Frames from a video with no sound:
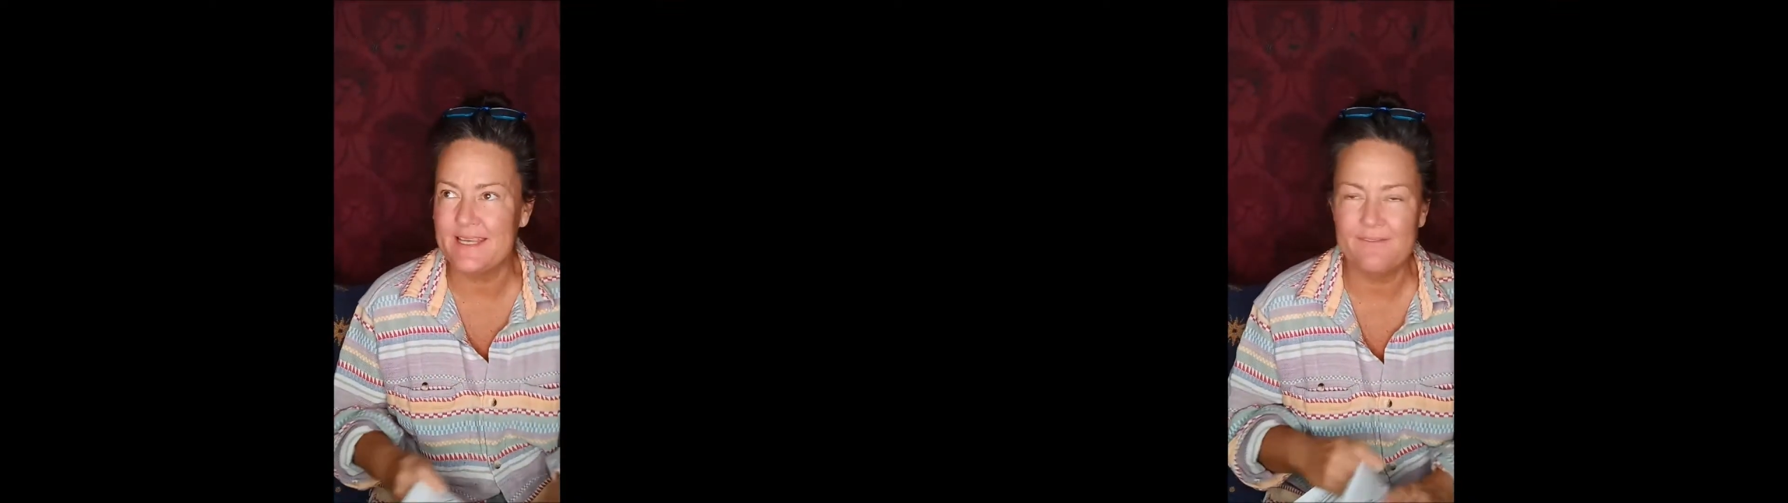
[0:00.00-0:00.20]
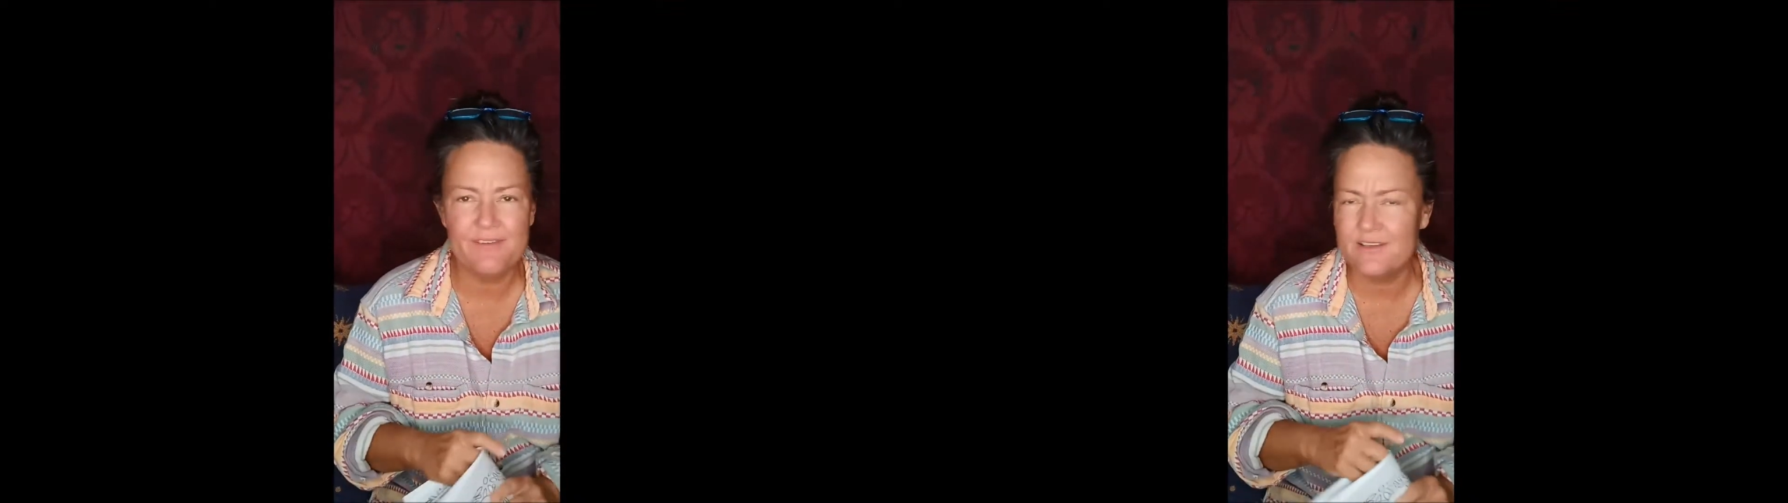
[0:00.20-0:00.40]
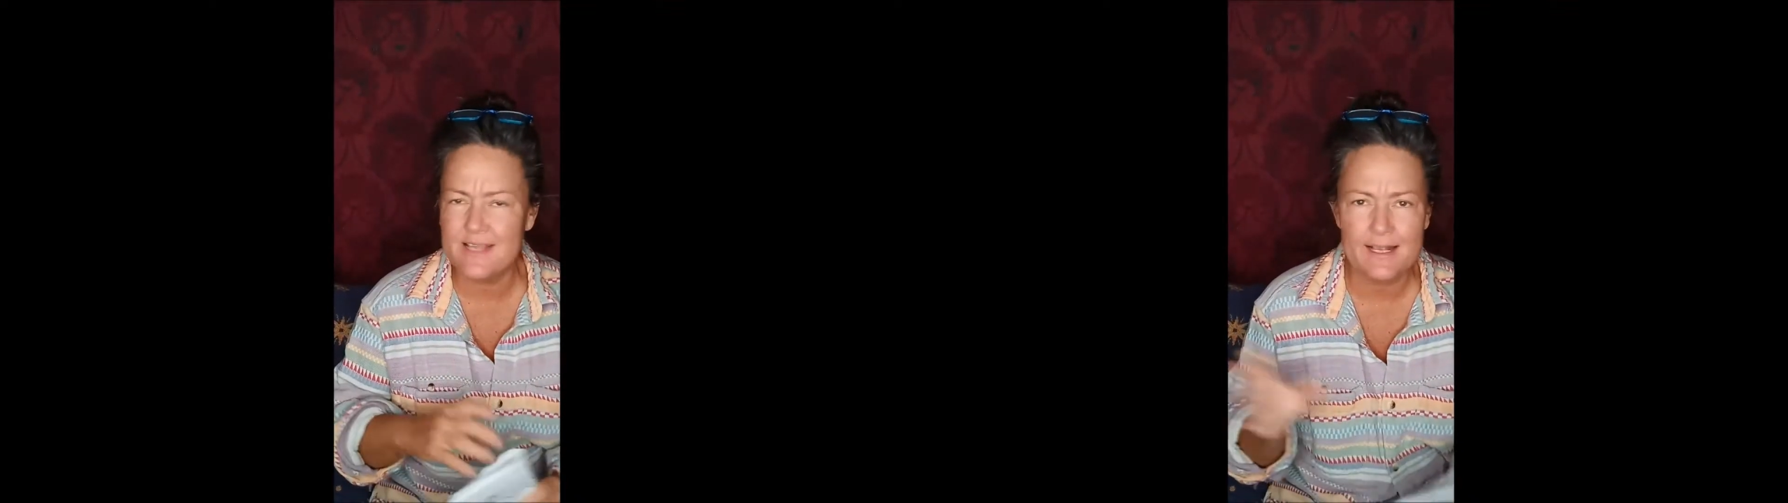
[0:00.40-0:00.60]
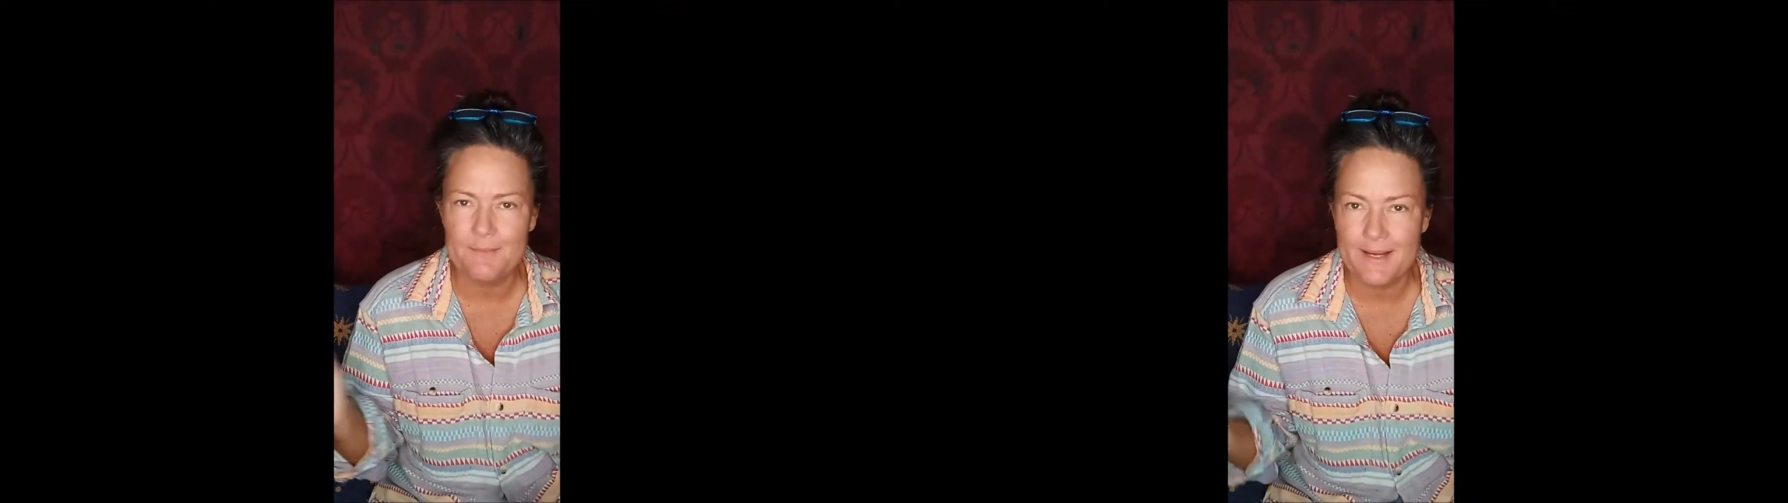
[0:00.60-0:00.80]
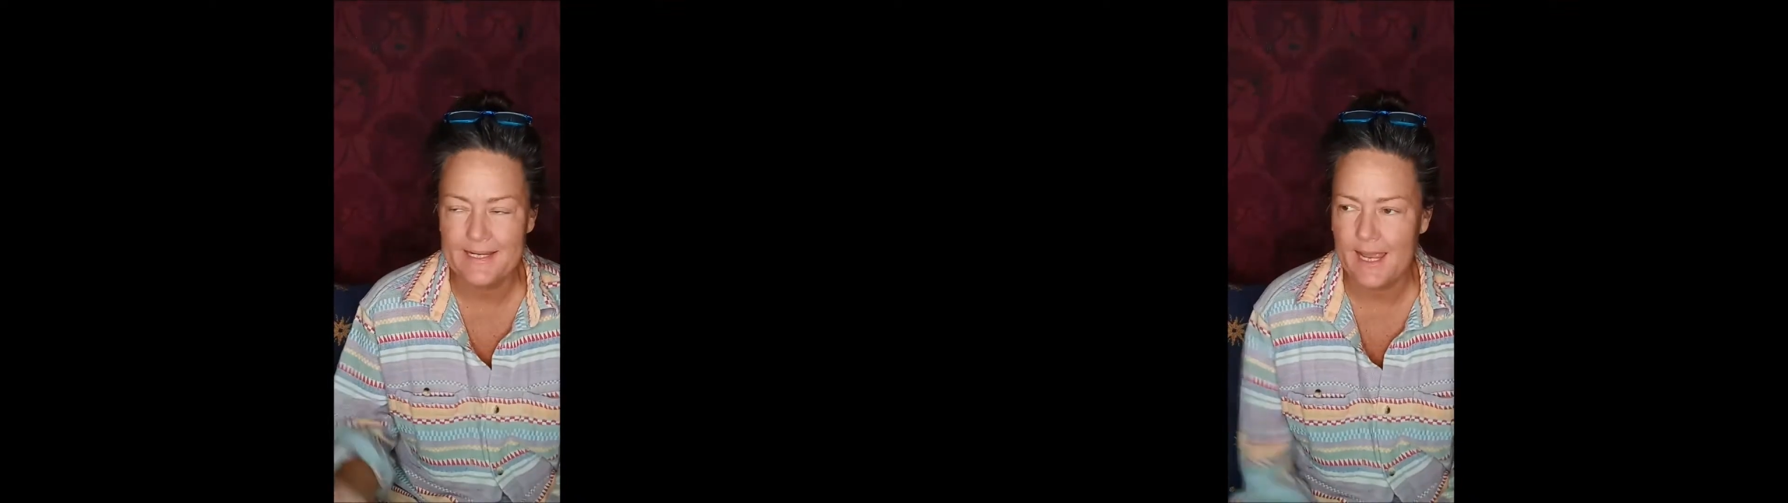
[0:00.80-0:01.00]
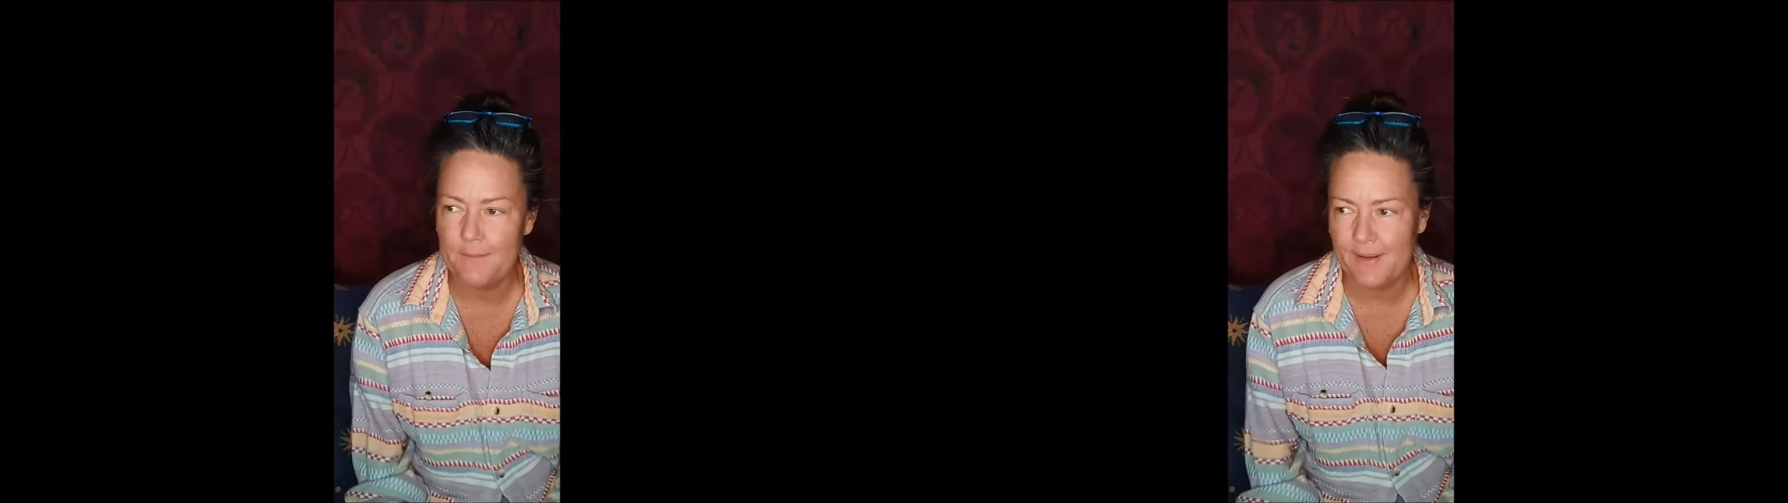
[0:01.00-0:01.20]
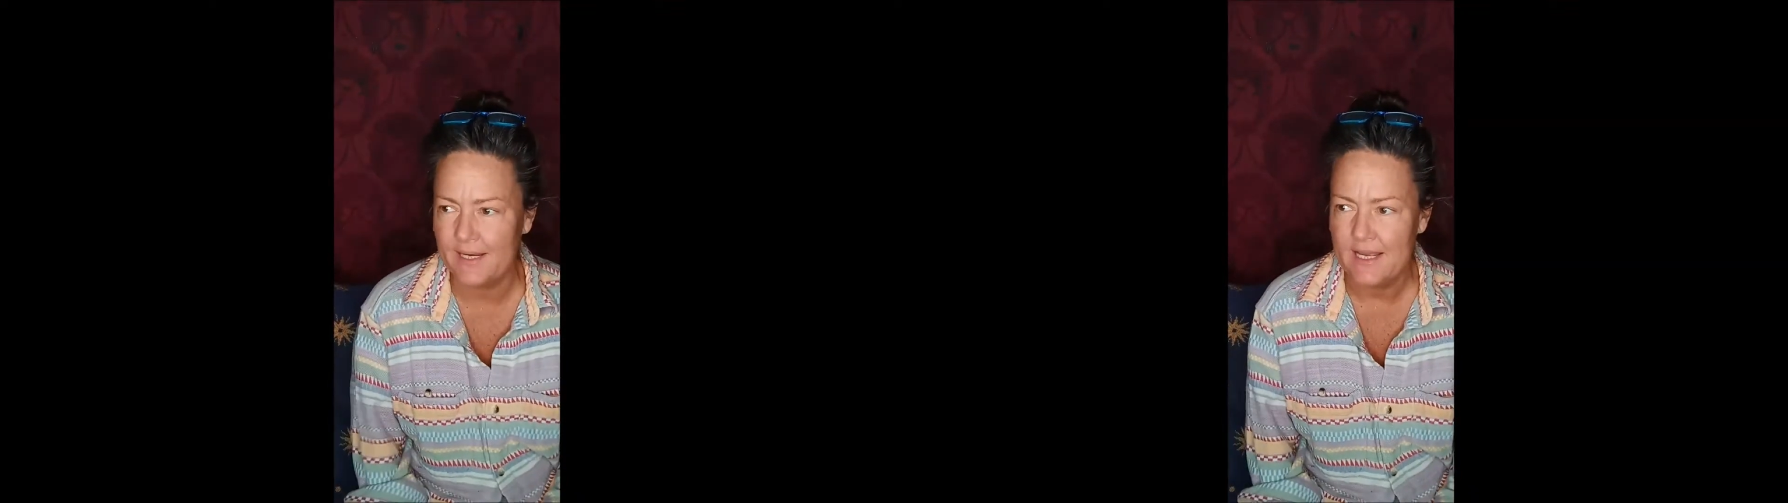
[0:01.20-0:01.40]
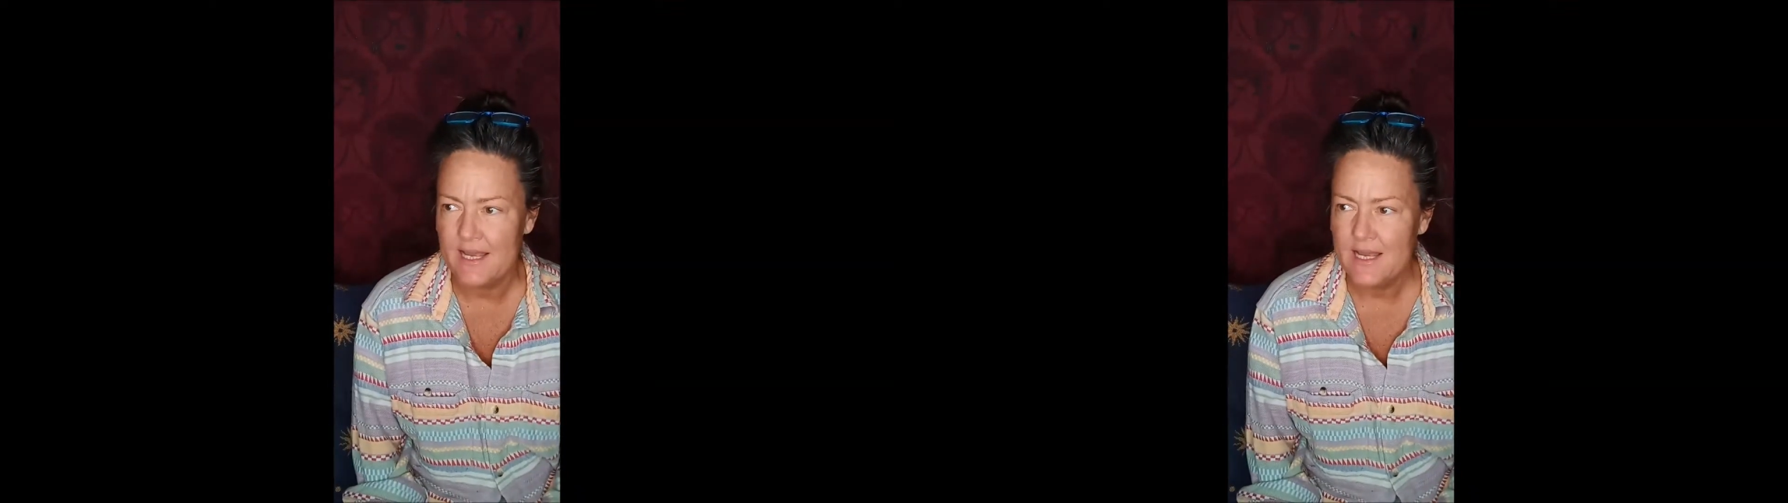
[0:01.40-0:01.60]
It feels like a Monday, but